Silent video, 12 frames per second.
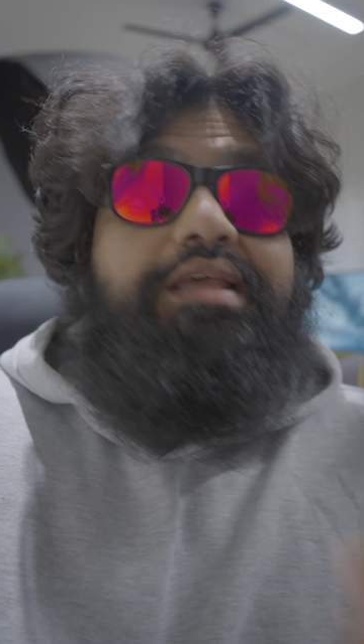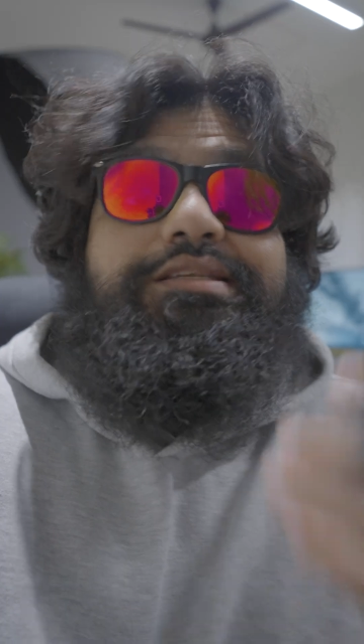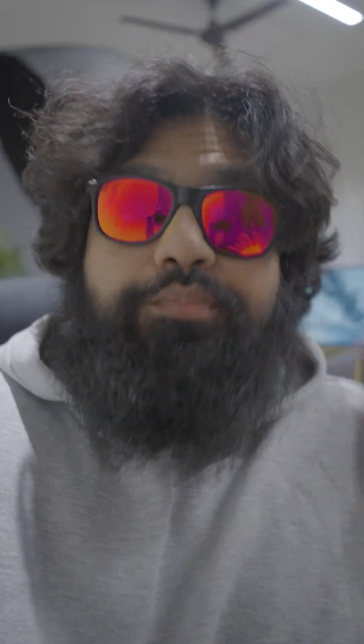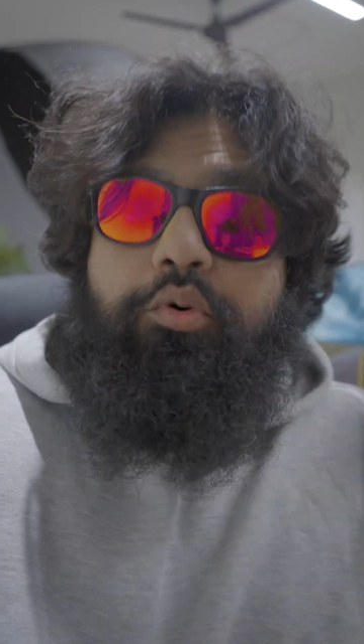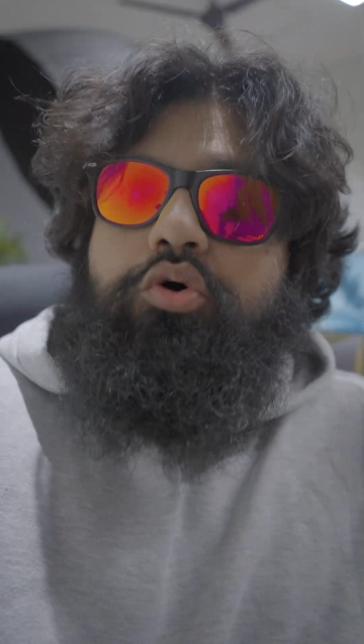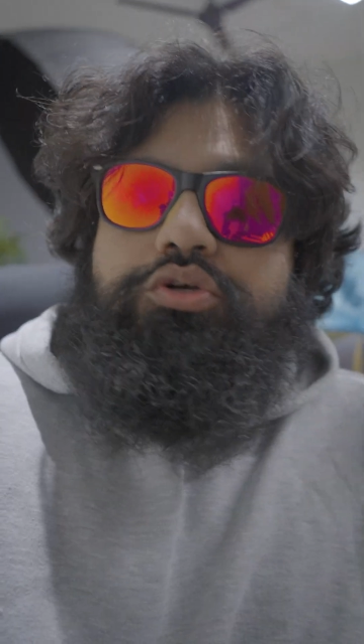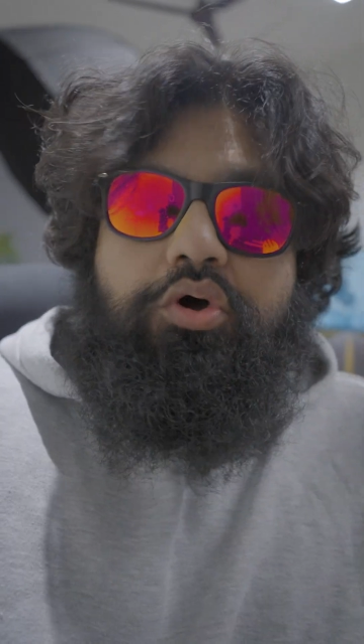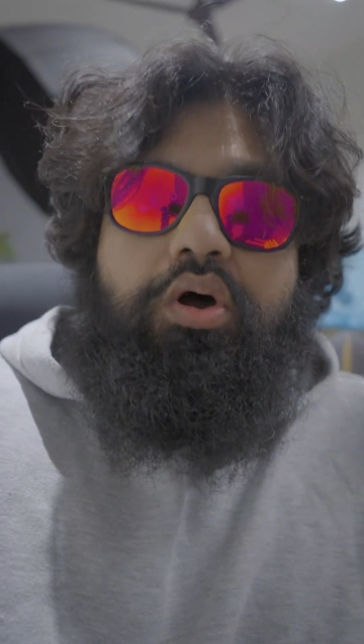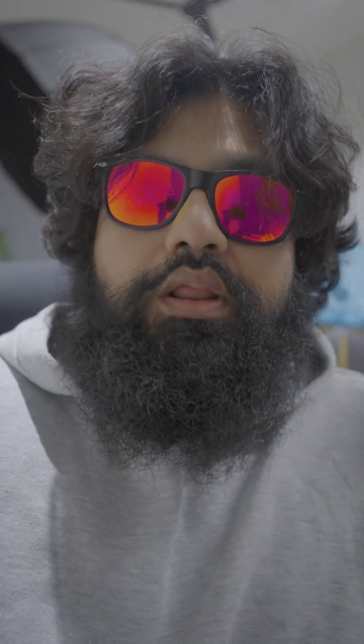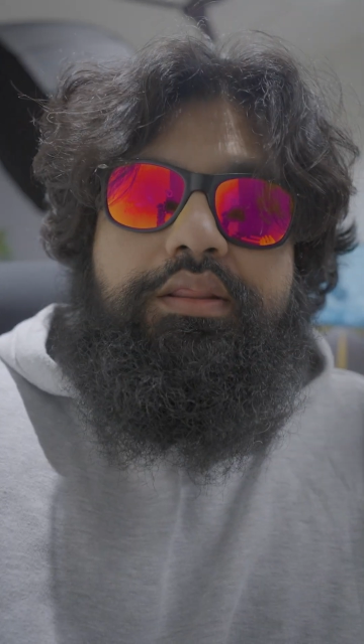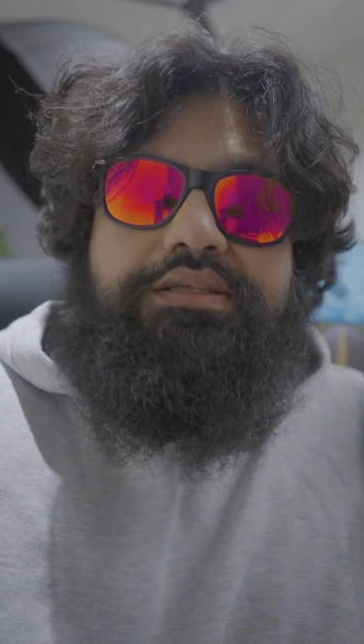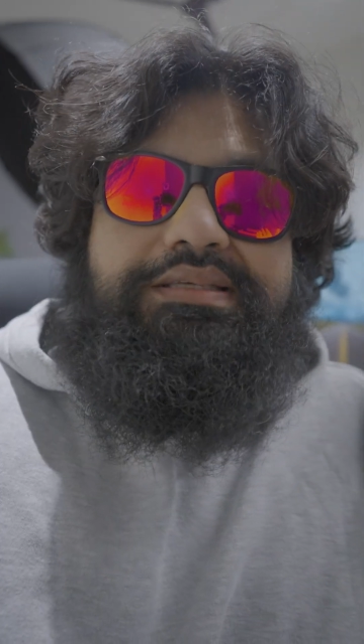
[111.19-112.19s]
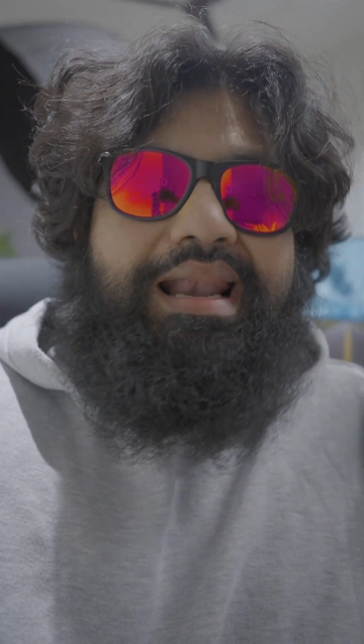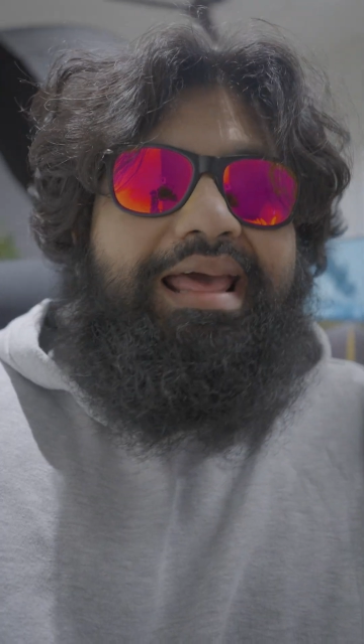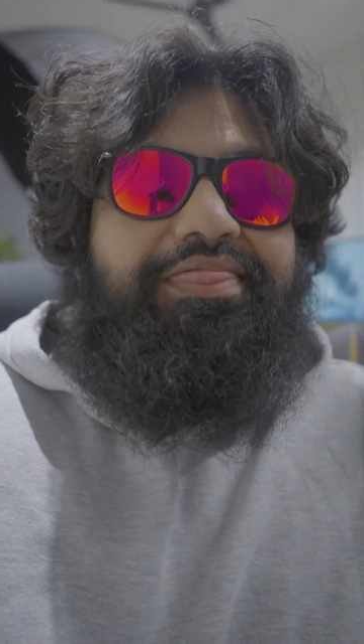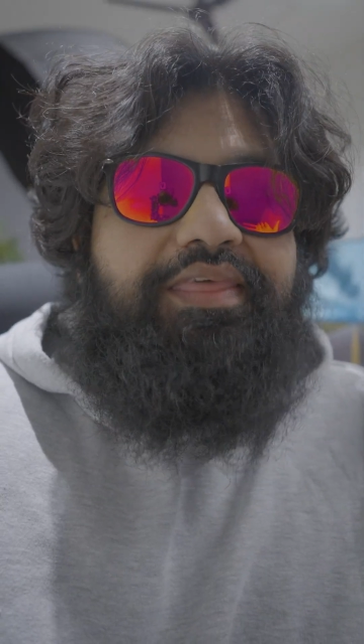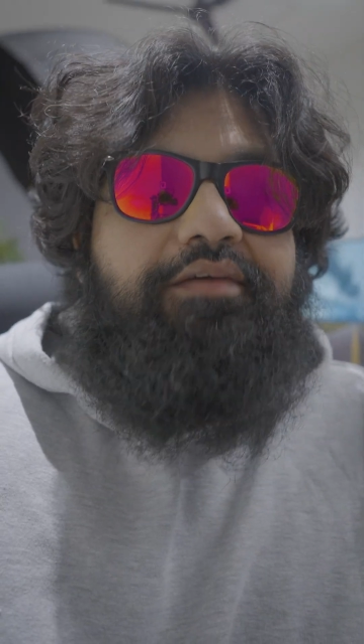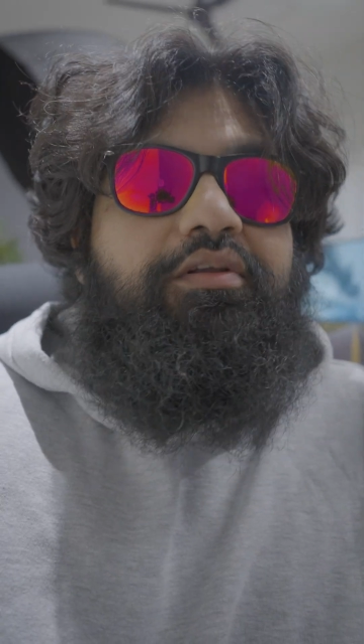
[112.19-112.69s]
There's more to all of this, and
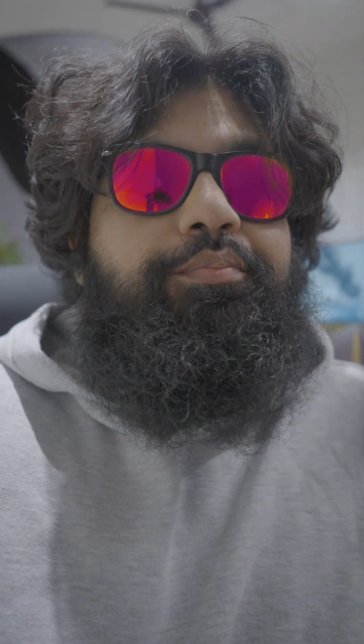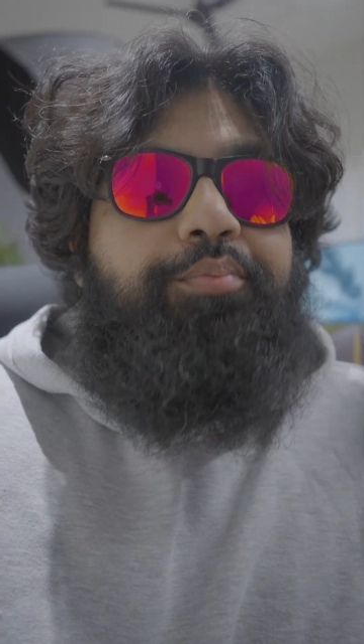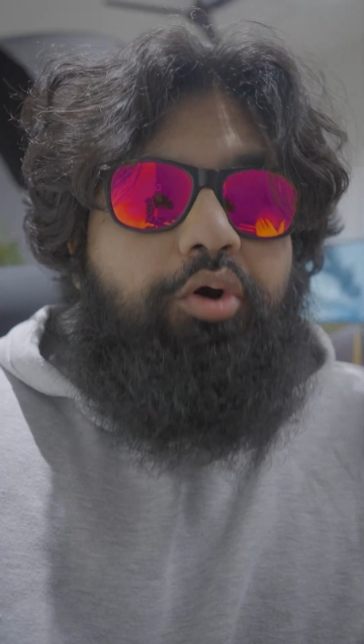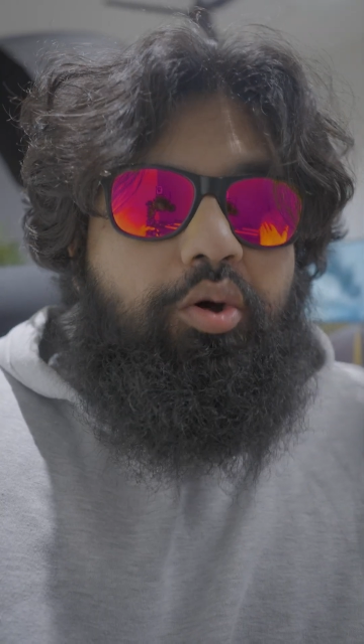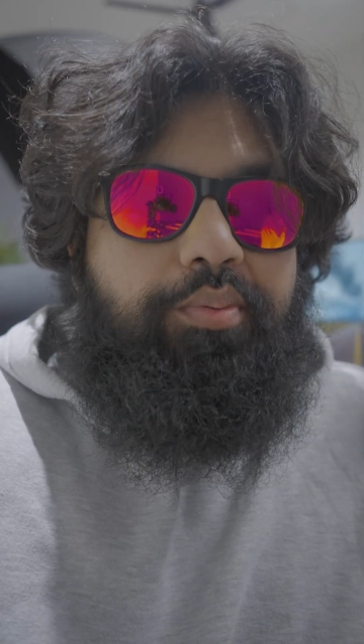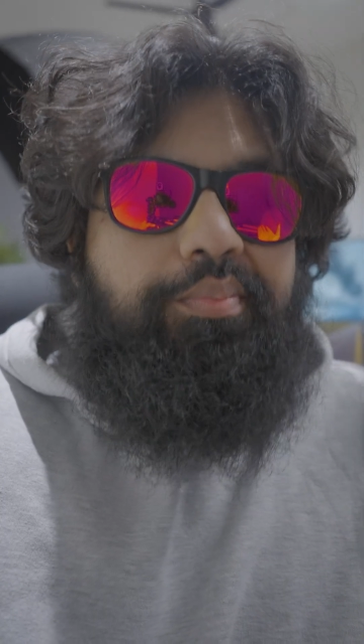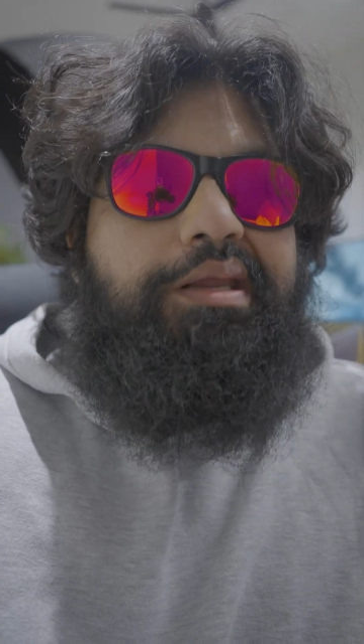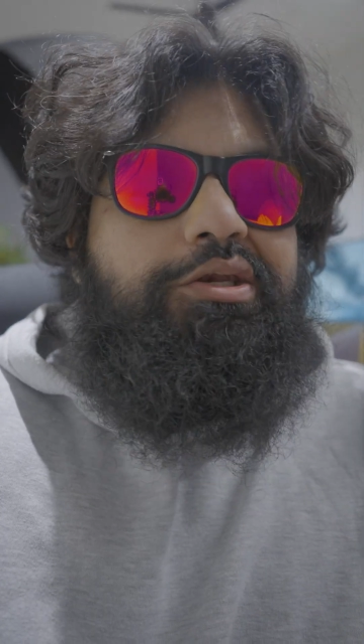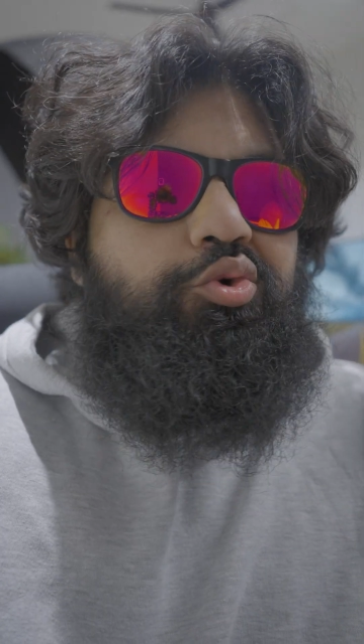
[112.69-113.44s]
I think we'll probably